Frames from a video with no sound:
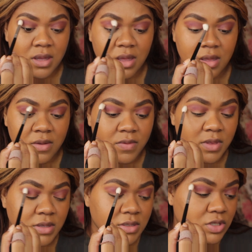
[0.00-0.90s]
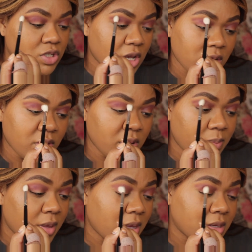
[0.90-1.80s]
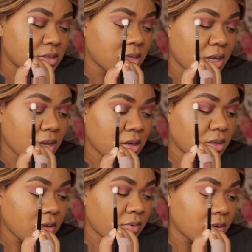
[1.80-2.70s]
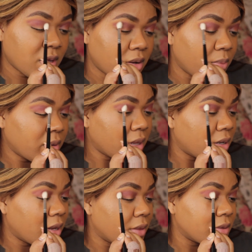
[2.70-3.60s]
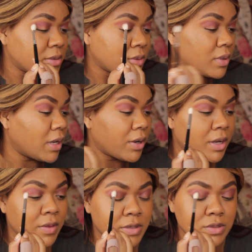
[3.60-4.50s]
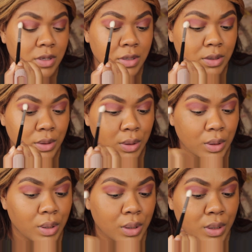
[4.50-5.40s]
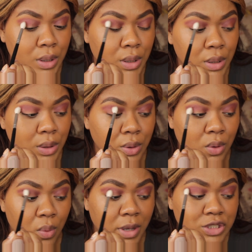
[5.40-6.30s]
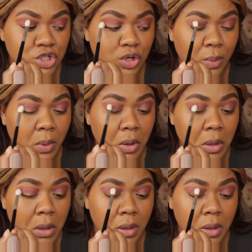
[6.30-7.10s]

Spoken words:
of this shadow a bit, and even kind of blend out this little area that's looking a little questionable.